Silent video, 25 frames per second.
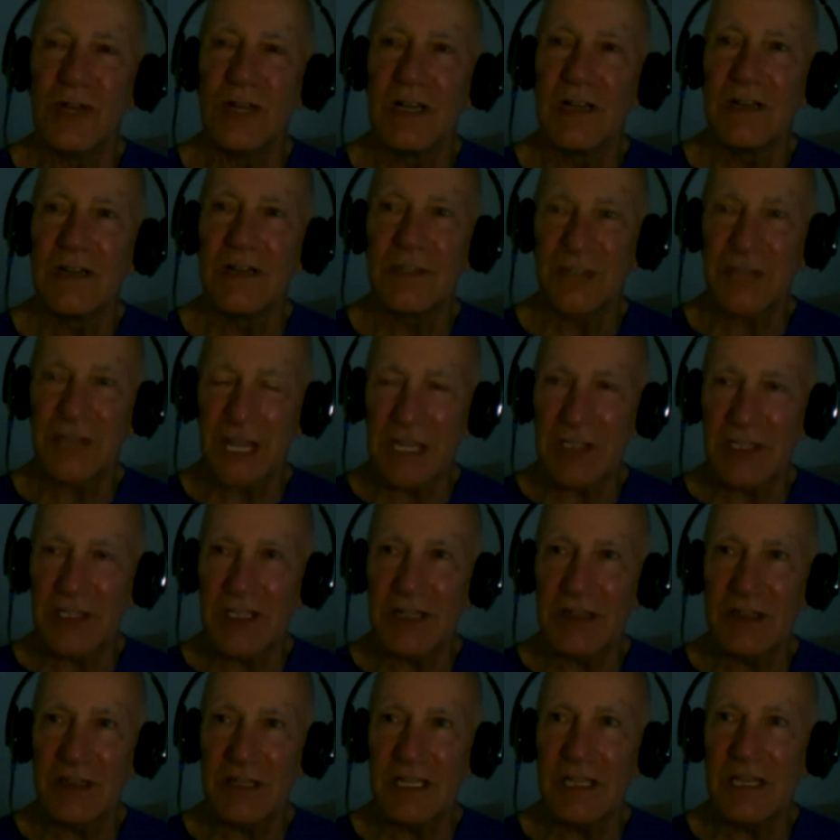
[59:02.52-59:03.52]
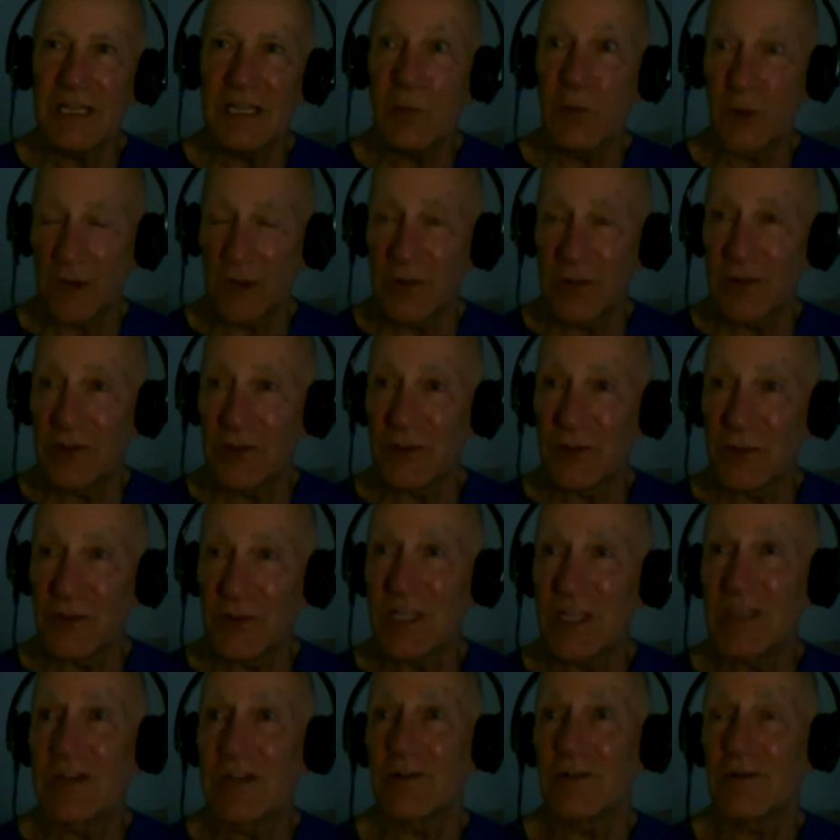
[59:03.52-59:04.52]
the change in, in where they're
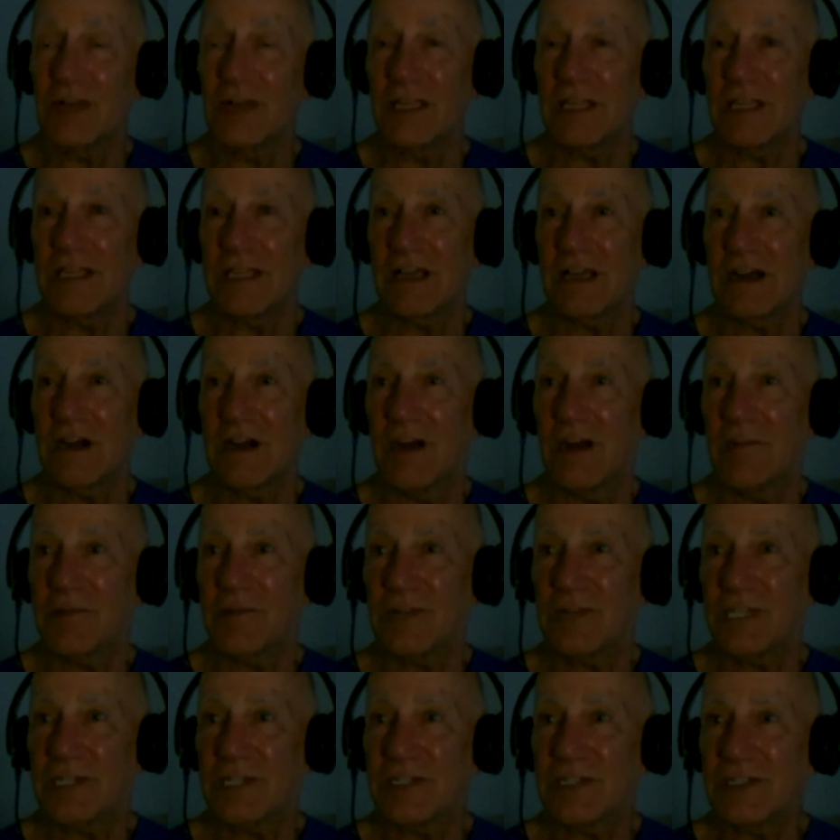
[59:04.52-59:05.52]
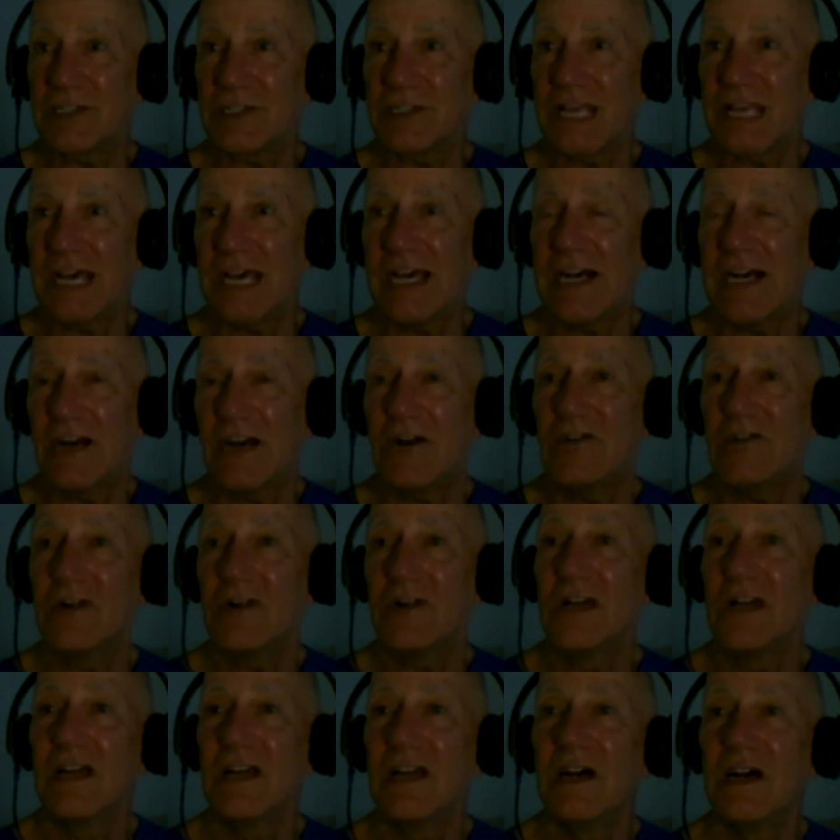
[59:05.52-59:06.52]
doing their whaling operations now,
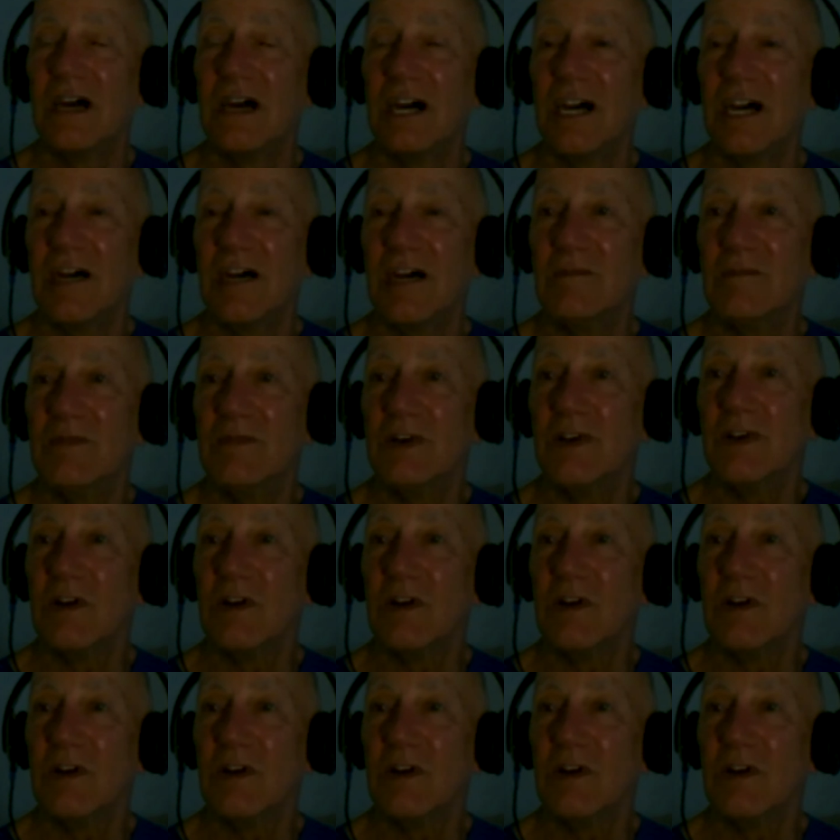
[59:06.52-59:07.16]
um,